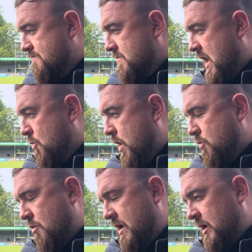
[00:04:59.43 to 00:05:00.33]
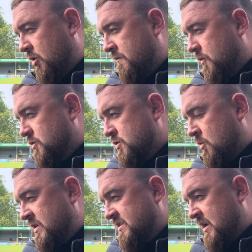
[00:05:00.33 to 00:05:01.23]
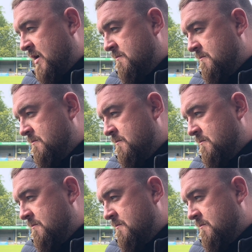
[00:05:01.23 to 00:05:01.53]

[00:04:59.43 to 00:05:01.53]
hey, we're really looking forward to it on Wednesday night.